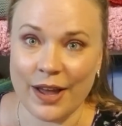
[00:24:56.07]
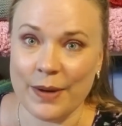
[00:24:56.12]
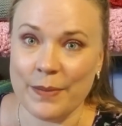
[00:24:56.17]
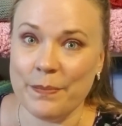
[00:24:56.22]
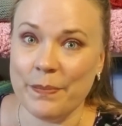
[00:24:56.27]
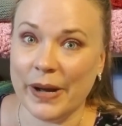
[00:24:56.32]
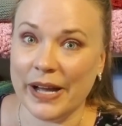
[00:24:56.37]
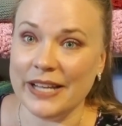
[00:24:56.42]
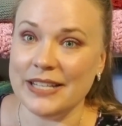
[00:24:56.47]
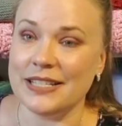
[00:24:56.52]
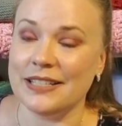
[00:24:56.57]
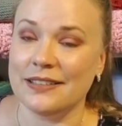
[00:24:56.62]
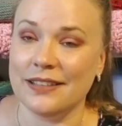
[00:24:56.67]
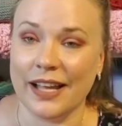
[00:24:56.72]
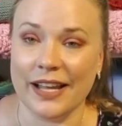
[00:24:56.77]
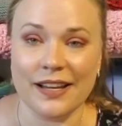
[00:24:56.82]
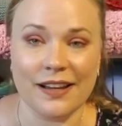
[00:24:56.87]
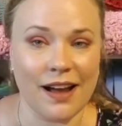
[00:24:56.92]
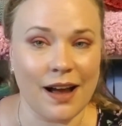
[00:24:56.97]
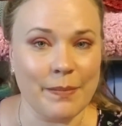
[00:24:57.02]
But
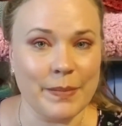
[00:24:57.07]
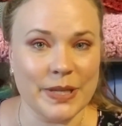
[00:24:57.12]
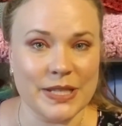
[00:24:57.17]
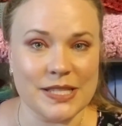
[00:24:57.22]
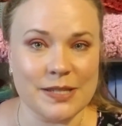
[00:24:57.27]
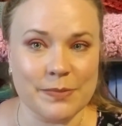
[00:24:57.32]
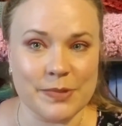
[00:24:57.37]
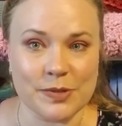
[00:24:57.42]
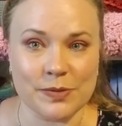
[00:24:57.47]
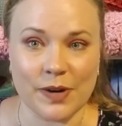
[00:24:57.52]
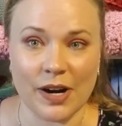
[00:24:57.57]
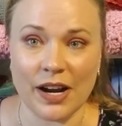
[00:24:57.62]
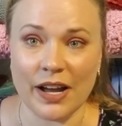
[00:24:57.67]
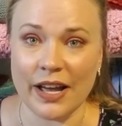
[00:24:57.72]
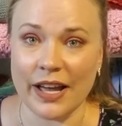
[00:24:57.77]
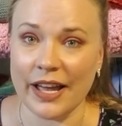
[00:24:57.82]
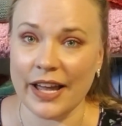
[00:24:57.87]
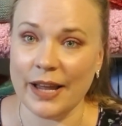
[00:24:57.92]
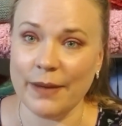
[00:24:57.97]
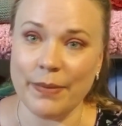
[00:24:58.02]
like, comment,
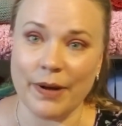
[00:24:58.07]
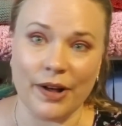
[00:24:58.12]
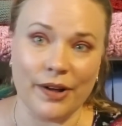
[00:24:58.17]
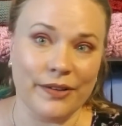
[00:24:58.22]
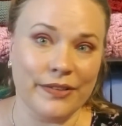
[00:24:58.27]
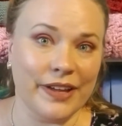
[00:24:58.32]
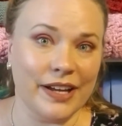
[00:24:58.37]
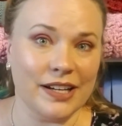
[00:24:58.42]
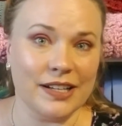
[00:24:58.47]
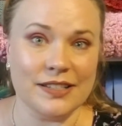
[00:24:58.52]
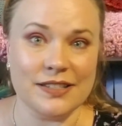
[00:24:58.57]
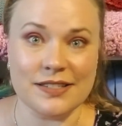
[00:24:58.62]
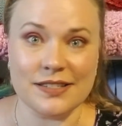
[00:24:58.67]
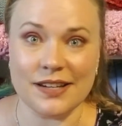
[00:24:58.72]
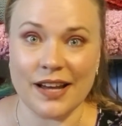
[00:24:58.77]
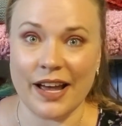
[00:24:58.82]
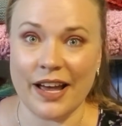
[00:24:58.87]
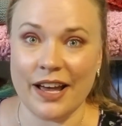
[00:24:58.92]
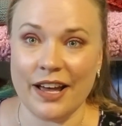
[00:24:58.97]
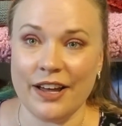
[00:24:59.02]
subscribe, all that good
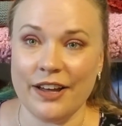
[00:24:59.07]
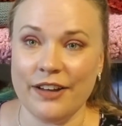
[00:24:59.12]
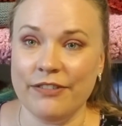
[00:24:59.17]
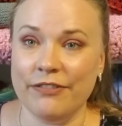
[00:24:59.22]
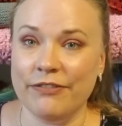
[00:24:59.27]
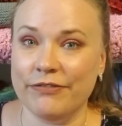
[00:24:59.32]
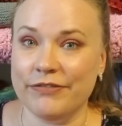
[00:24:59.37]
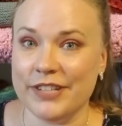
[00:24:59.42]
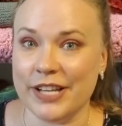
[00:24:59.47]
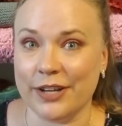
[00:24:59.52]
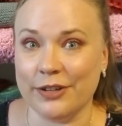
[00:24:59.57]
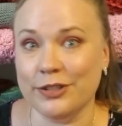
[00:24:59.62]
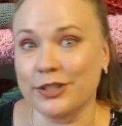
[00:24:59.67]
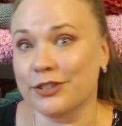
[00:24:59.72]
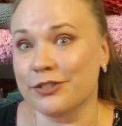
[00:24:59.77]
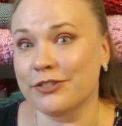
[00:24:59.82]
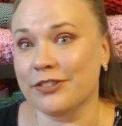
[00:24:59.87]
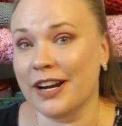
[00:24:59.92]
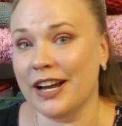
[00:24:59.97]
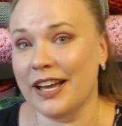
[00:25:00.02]
stuff. Tell your
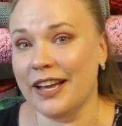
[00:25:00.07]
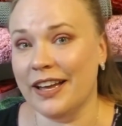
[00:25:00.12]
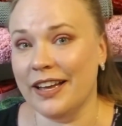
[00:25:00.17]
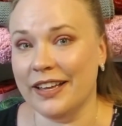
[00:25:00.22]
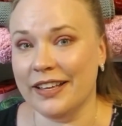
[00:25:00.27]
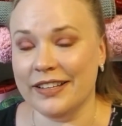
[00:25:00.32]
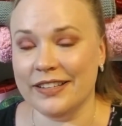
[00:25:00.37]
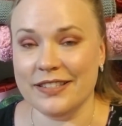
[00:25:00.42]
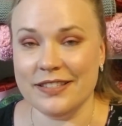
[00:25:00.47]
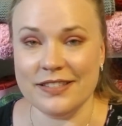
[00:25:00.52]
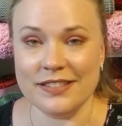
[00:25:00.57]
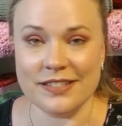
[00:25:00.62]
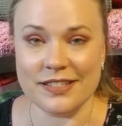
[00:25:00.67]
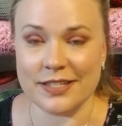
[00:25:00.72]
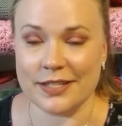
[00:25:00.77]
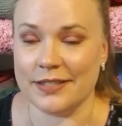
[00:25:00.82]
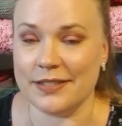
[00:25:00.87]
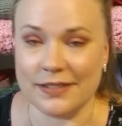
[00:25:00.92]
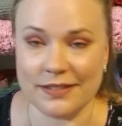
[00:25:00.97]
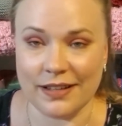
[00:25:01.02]

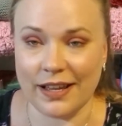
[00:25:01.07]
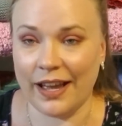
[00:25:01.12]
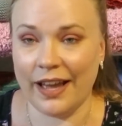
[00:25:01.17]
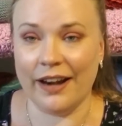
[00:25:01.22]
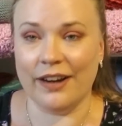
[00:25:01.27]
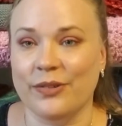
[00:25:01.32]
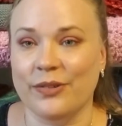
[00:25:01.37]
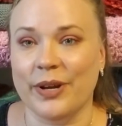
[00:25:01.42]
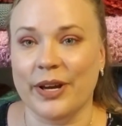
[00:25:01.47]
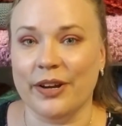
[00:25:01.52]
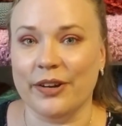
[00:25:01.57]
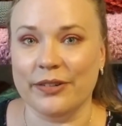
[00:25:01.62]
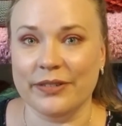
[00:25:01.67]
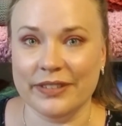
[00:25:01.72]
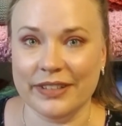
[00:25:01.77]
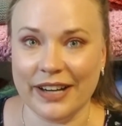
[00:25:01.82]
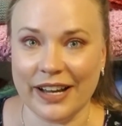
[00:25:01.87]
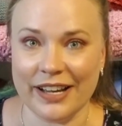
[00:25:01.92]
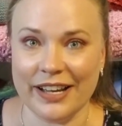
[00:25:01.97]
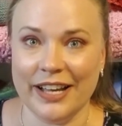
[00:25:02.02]
friends. I know.
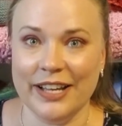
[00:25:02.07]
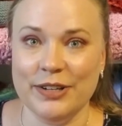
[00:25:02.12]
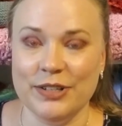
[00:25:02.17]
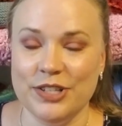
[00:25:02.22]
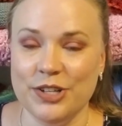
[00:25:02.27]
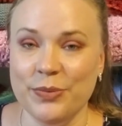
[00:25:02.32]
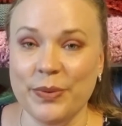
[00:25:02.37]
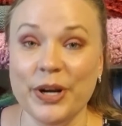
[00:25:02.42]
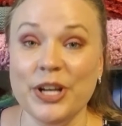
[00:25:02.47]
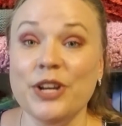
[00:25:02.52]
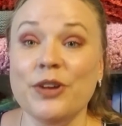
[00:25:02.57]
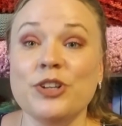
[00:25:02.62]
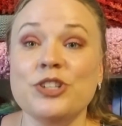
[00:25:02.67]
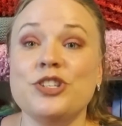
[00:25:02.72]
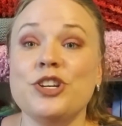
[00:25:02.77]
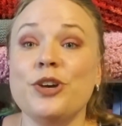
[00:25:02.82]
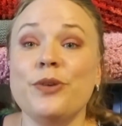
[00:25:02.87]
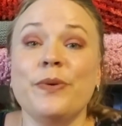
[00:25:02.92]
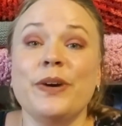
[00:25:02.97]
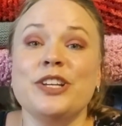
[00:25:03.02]
Do
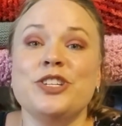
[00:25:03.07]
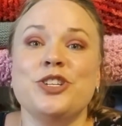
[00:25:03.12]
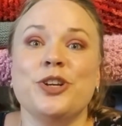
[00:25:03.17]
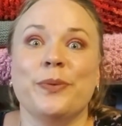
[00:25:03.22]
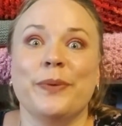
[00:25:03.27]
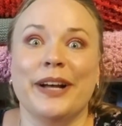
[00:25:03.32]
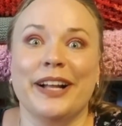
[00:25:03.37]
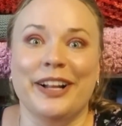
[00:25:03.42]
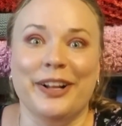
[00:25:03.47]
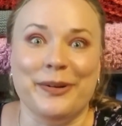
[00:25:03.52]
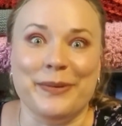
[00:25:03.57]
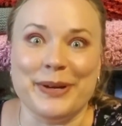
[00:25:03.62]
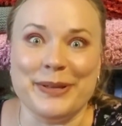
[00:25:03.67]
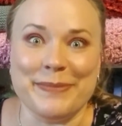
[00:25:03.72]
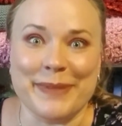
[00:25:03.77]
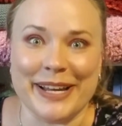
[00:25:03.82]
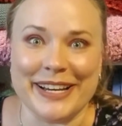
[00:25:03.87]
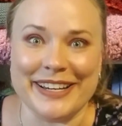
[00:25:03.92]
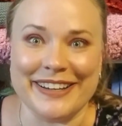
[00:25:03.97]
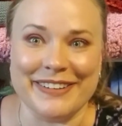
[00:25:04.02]
what you will with
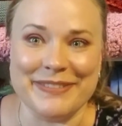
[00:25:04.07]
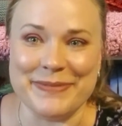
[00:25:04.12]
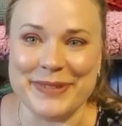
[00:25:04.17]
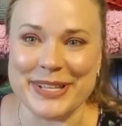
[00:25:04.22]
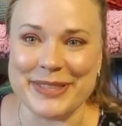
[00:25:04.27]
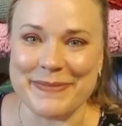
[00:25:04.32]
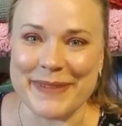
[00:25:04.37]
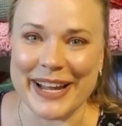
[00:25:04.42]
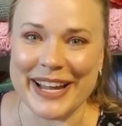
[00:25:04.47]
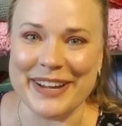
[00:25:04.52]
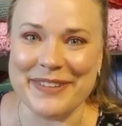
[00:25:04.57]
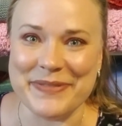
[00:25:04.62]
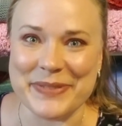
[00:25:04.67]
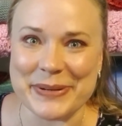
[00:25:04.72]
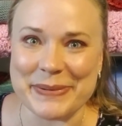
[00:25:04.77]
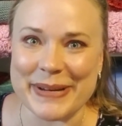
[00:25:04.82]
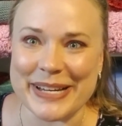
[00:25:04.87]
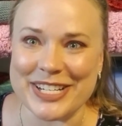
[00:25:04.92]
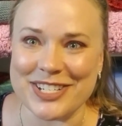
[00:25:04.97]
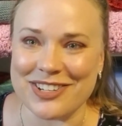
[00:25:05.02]
my
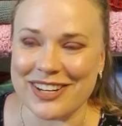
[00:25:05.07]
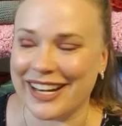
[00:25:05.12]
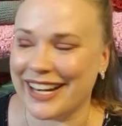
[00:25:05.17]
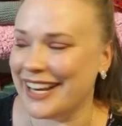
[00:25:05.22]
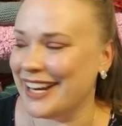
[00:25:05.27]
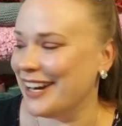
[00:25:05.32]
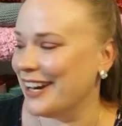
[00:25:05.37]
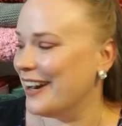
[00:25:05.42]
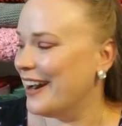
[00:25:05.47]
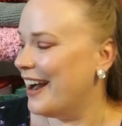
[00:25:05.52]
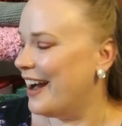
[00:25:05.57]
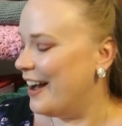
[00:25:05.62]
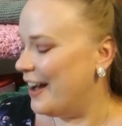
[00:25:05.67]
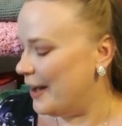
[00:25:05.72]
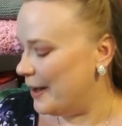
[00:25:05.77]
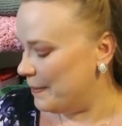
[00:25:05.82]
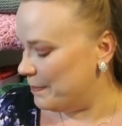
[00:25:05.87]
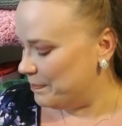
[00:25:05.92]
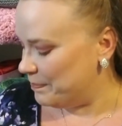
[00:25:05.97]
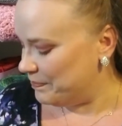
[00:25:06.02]
information here.
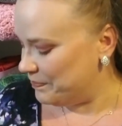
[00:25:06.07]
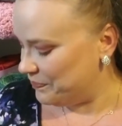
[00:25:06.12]
I